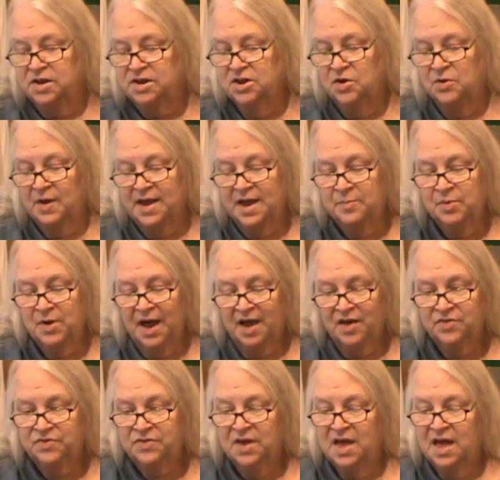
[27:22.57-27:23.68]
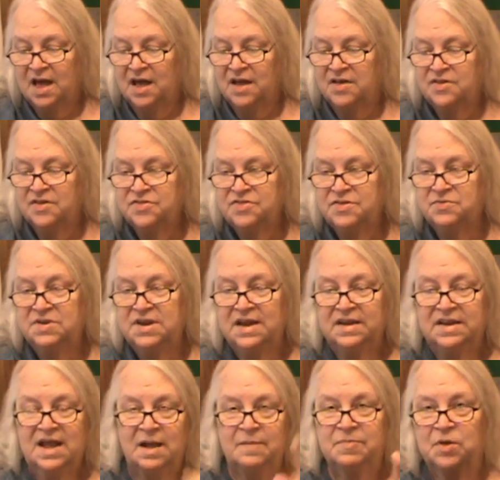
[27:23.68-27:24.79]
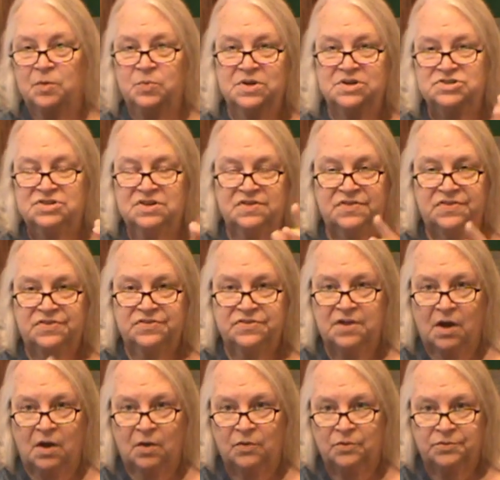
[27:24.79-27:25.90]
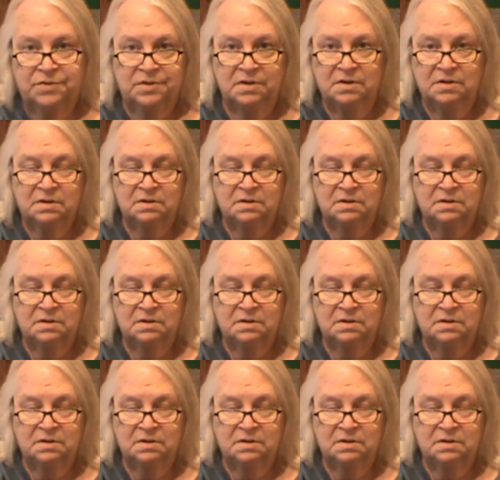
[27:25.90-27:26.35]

You know, amber has the nickname the witch's stone.